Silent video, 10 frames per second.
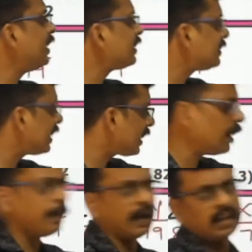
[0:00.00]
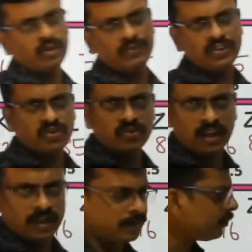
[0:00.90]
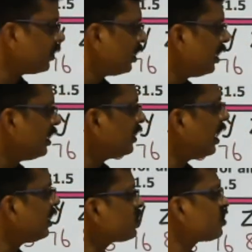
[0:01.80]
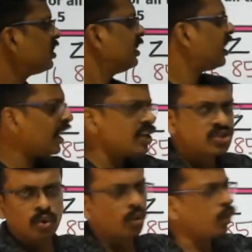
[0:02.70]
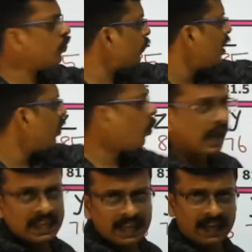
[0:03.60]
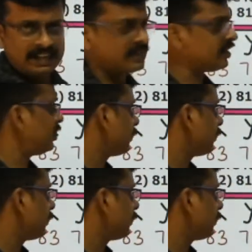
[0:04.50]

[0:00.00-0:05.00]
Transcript: the second part of this question, that is the ratio of y and z,